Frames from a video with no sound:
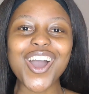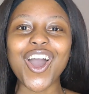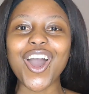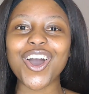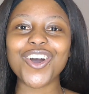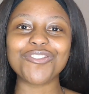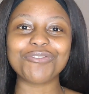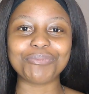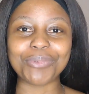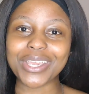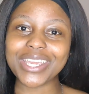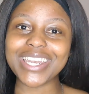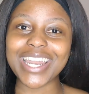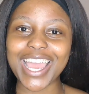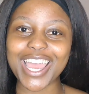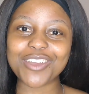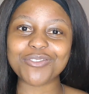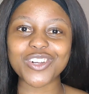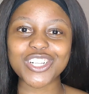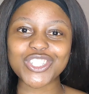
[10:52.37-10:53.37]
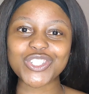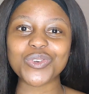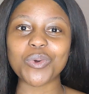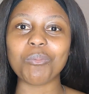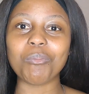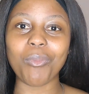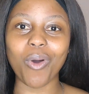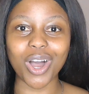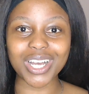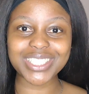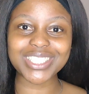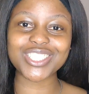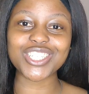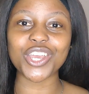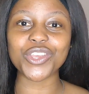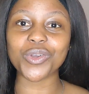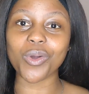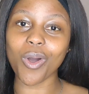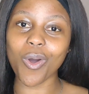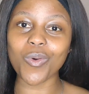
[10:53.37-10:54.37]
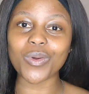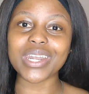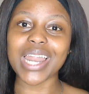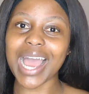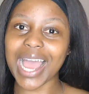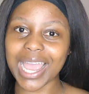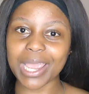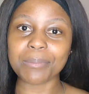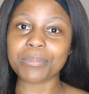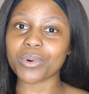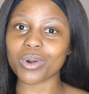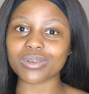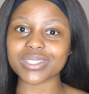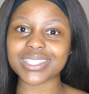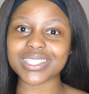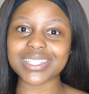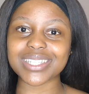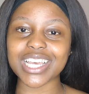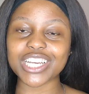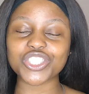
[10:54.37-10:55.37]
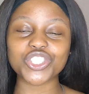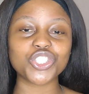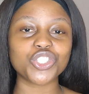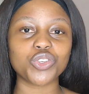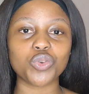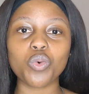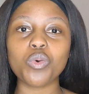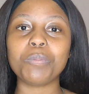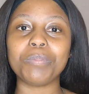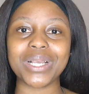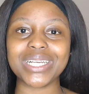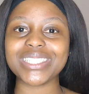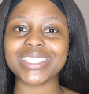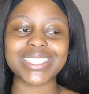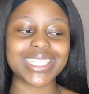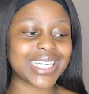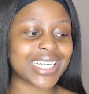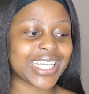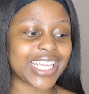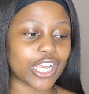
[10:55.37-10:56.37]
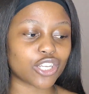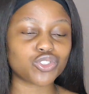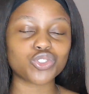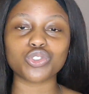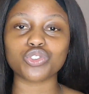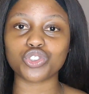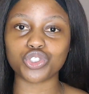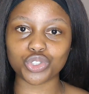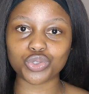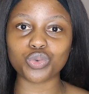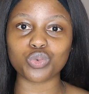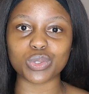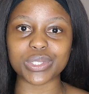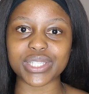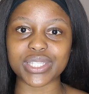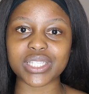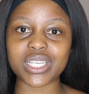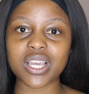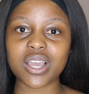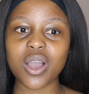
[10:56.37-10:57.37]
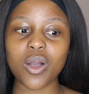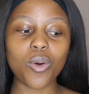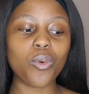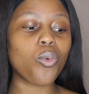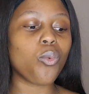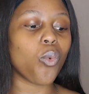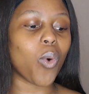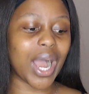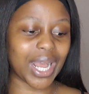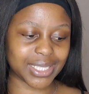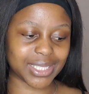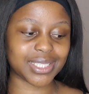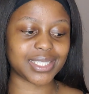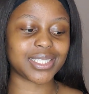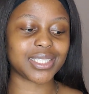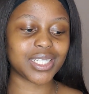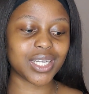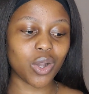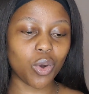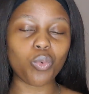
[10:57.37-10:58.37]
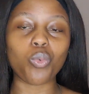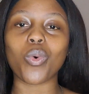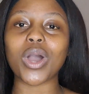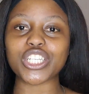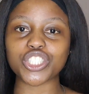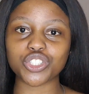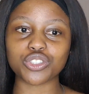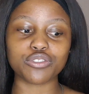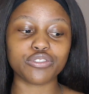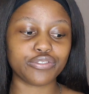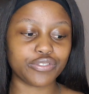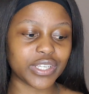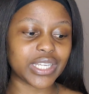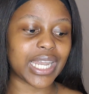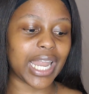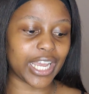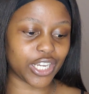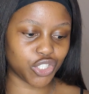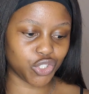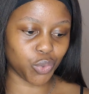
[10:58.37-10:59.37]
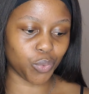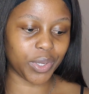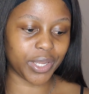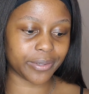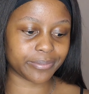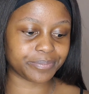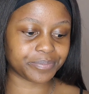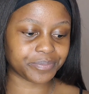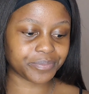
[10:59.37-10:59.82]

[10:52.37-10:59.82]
of being able to master your own eyebrows, is that you basically get to choose what you feel like doing.